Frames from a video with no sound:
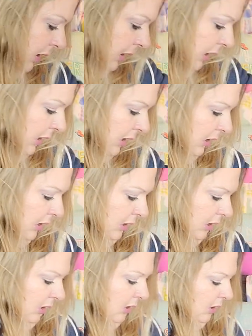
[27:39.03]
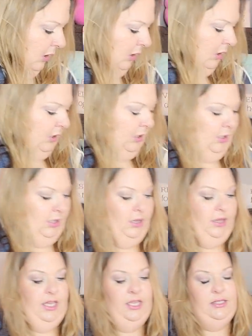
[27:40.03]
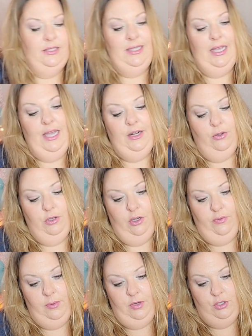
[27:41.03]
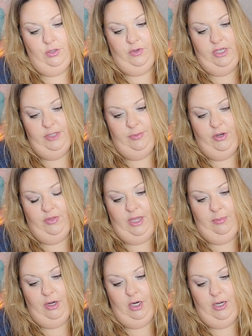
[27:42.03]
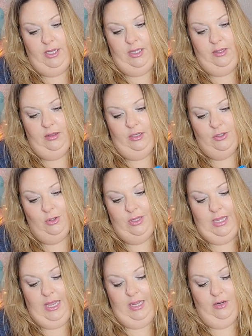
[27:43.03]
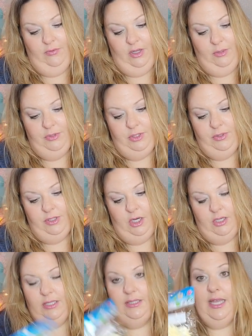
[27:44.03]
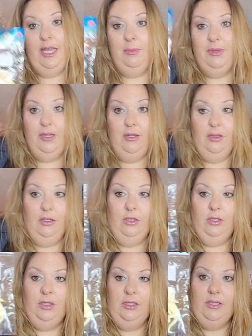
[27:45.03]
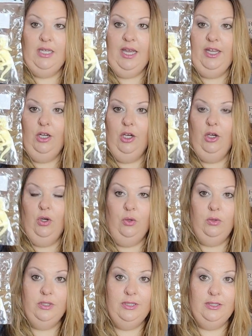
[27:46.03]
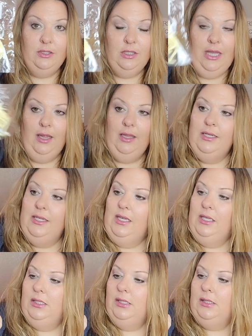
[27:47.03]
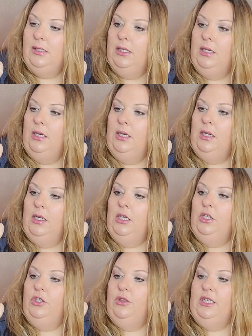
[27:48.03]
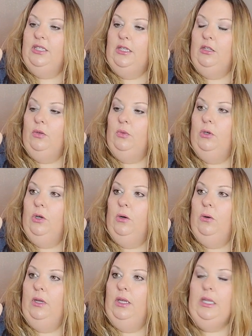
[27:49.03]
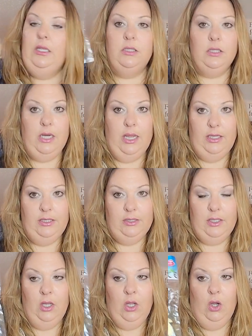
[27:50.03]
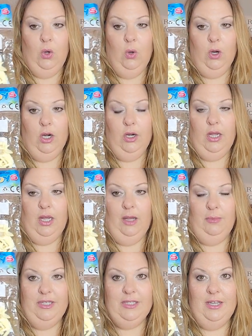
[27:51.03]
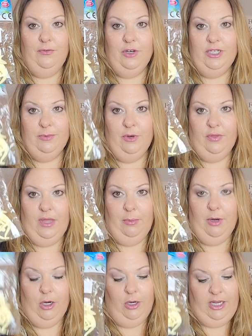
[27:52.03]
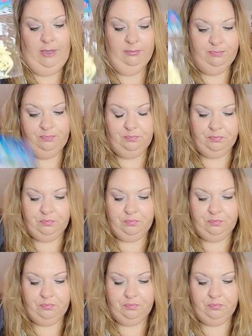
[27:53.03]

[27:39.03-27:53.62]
And then this, I don't know if I'm going to do for his birthday party. There's only 8 of them, so it's hard to say, but they're little dino skeletons. So these either will go in Easter eggs or be saved for his birthday party.